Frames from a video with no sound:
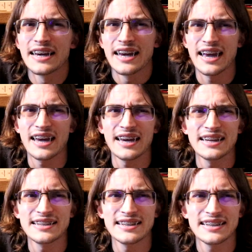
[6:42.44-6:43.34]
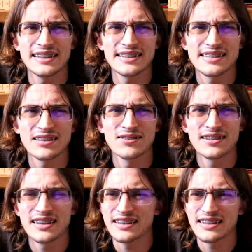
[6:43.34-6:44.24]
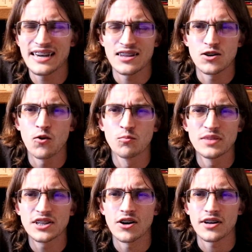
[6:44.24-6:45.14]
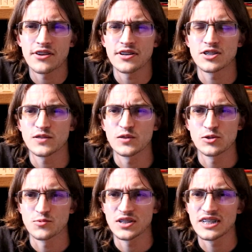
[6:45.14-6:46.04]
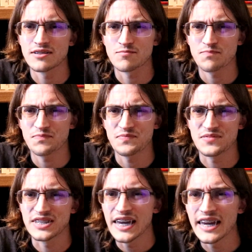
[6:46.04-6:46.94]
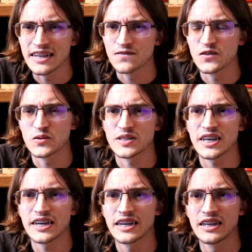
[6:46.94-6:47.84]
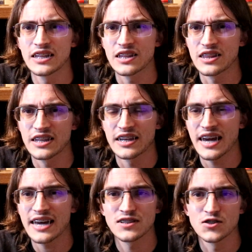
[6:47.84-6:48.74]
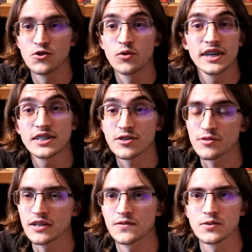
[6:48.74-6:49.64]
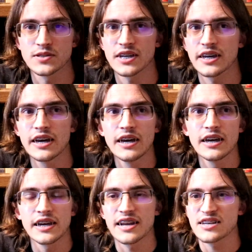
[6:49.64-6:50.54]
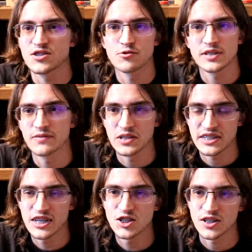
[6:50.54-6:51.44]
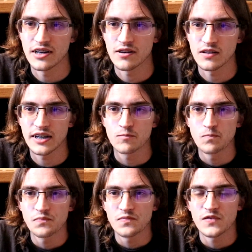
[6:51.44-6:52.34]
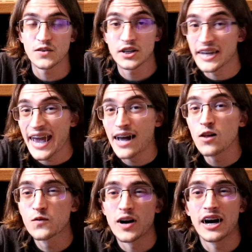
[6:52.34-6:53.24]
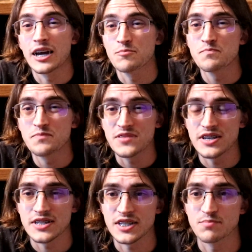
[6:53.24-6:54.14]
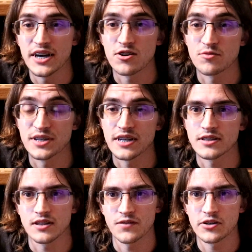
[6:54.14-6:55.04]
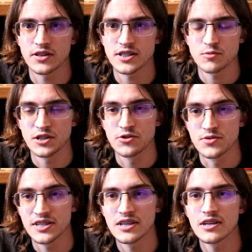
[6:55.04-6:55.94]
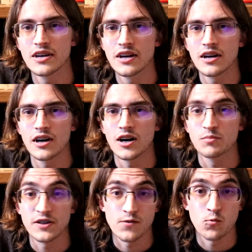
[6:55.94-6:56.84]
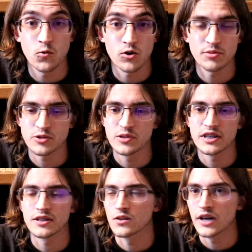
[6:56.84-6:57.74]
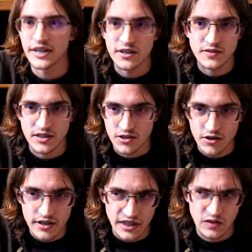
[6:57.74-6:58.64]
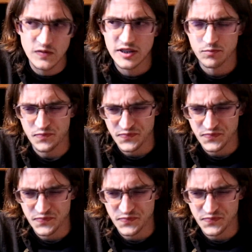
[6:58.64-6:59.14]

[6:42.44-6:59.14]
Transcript: And so, yeah, the whole Midgard area just feels really dead. It feels like it has no history. It feels like it has no civilization there. Like, fucking Alfheim does this better, because at the very least we do see a bit of a war between the Light Elves and Dark Elves.